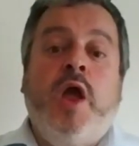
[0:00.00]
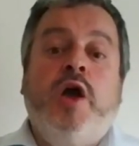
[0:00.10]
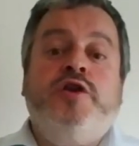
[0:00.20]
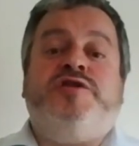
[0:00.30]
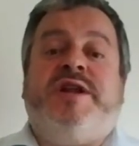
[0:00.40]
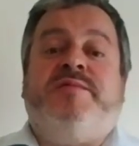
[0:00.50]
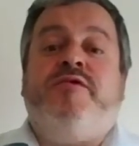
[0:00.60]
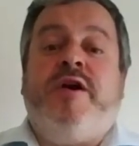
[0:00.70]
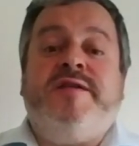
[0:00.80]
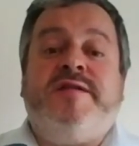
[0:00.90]
You should have
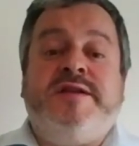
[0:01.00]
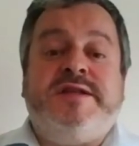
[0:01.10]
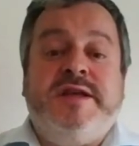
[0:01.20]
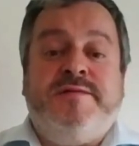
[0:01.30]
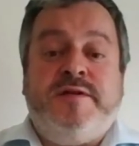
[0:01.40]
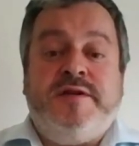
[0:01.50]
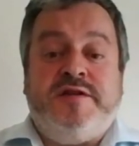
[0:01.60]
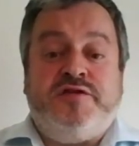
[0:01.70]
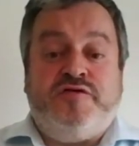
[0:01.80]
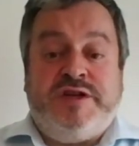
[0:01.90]
price list leaflets
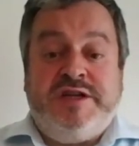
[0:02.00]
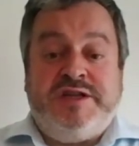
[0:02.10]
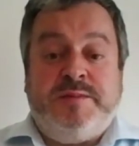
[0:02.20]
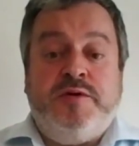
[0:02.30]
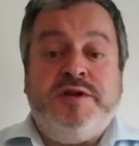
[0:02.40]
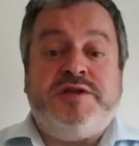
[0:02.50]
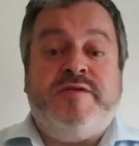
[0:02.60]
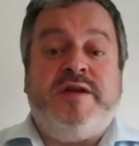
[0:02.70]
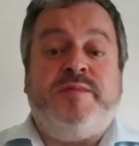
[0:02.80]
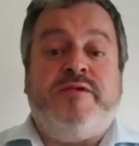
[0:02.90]
at strategic points
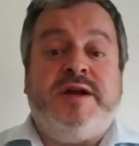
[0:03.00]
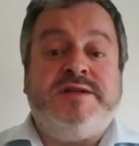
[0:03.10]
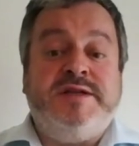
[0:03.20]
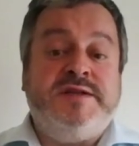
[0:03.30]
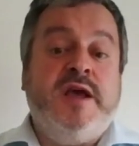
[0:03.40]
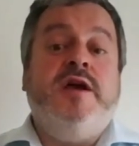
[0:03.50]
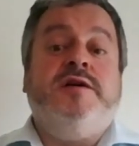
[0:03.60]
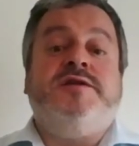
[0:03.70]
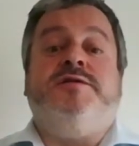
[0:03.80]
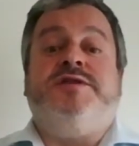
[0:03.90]
around the practice,
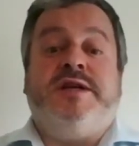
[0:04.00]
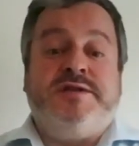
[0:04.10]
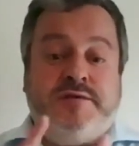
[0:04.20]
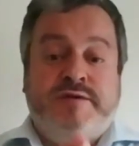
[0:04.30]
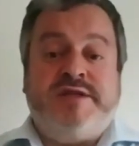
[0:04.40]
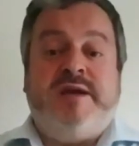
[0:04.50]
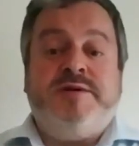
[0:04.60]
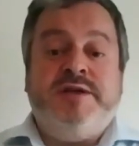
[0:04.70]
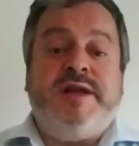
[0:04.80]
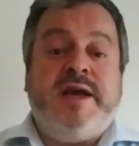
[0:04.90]
such as the
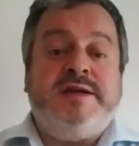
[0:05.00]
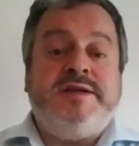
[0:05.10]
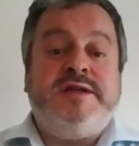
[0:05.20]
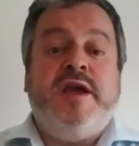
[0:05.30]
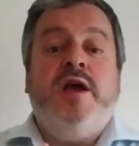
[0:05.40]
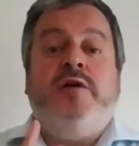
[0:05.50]
reception desk,